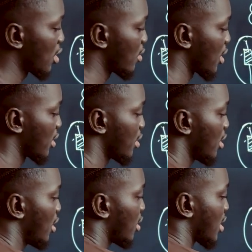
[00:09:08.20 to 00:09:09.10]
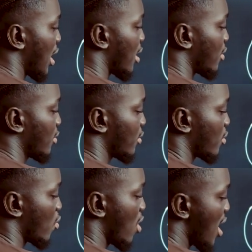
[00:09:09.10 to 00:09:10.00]
All right. Now,
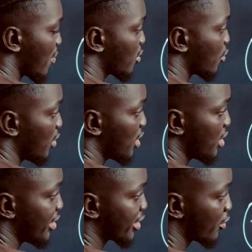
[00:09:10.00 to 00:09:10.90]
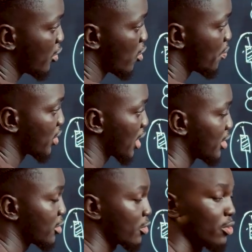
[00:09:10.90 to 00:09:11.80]
what happens within its open and
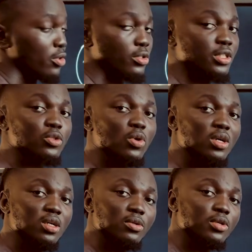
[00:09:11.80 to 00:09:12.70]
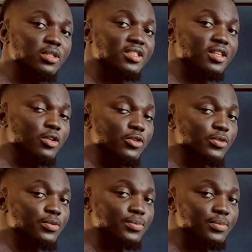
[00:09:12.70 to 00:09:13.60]
its close is what gives us the
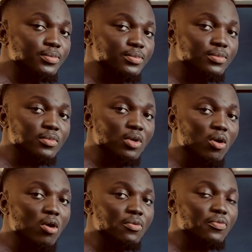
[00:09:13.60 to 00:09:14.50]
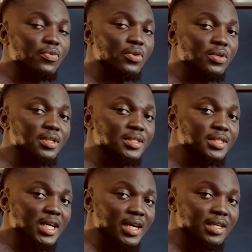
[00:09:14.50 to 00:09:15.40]
clue of
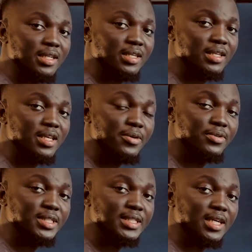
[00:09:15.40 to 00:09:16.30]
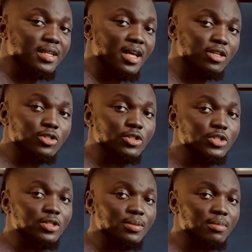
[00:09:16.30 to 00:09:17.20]
exactly if it is an
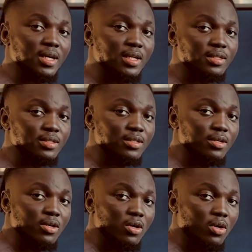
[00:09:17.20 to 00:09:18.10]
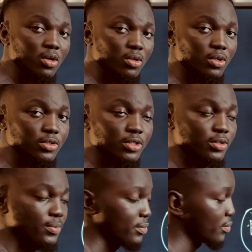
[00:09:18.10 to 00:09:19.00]
exhaustion imbalance or not.
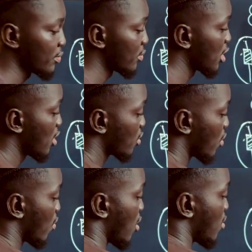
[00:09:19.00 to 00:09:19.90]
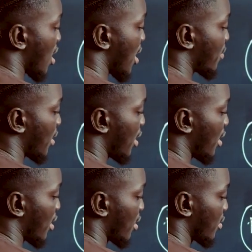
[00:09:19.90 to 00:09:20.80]
So what will happen
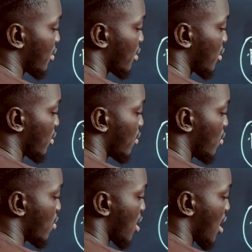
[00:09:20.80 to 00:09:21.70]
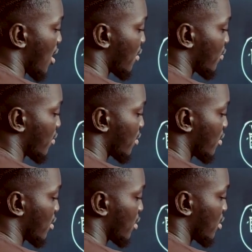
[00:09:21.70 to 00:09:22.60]
here, we'll have
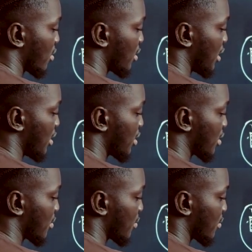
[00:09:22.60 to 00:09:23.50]
this.